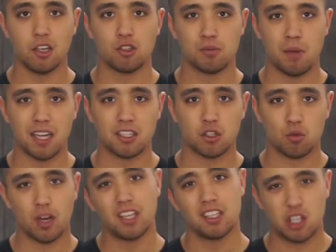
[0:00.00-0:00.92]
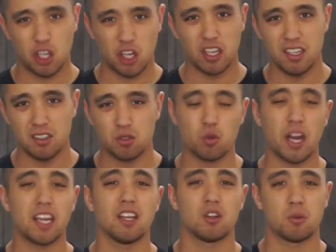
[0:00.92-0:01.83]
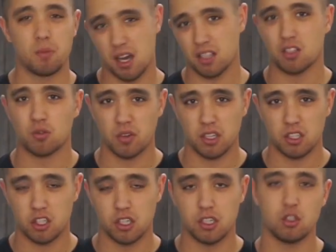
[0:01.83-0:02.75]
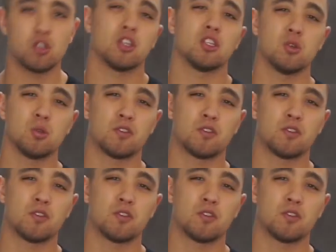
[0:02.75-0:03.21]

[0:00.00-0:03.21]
I use mozzarella cheese, regular mozzarella cheese. You can